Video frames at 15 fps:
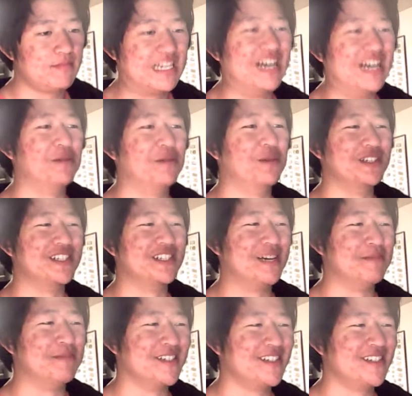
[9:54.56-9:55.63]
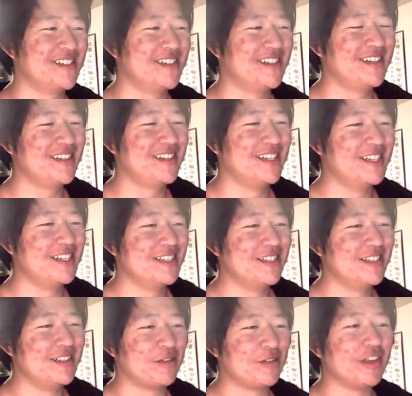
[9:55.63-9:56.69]
Not one damage.
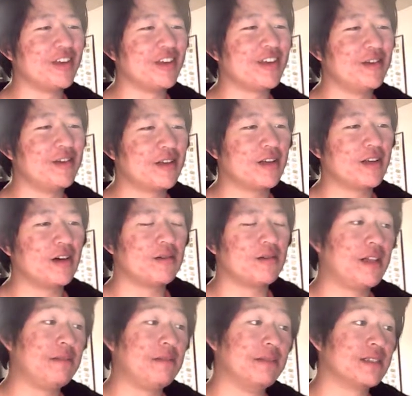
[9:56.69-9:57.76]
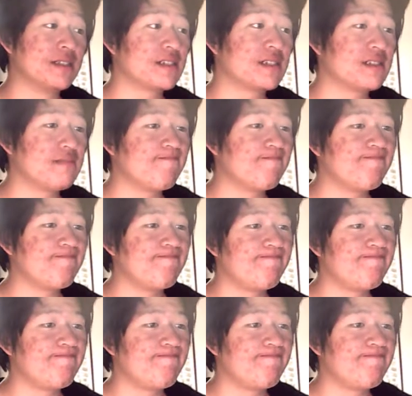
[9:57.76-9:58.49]
You think you- oh, I missed.